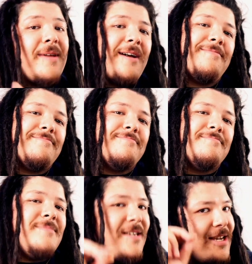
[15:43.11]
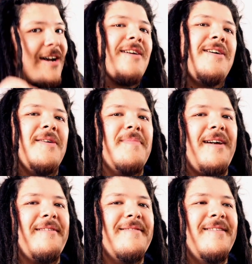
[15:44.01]
down. You gotta calm
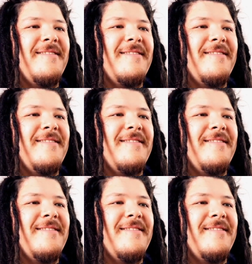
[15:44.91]
down.